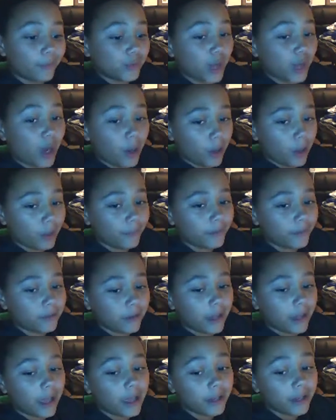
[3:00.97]
cotton
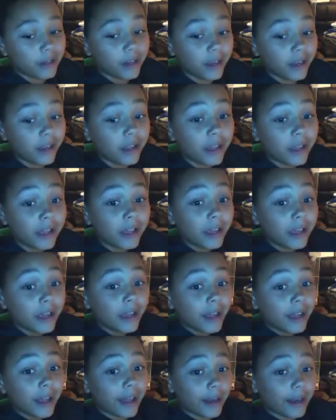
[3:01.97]
candy,
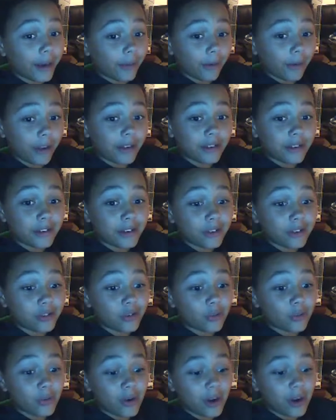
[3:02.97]
and I ran it under
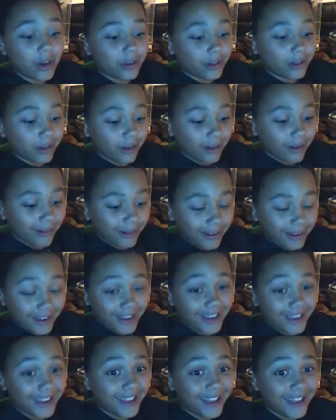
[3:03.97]
water,
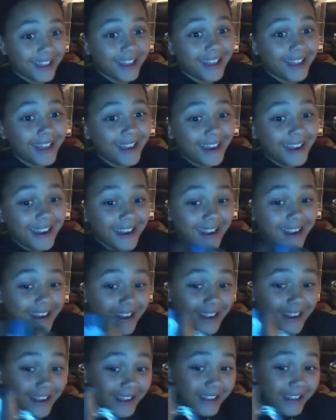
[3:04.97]

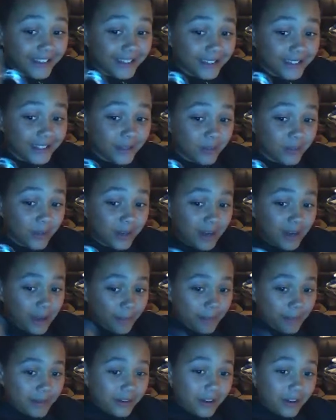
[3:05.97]
and this is what
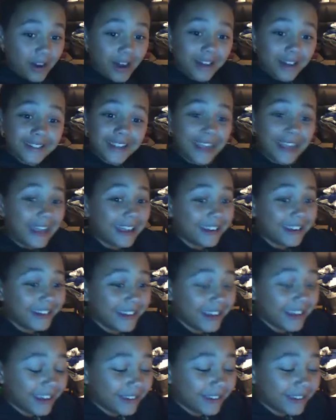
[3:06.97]
happened. Cotton candy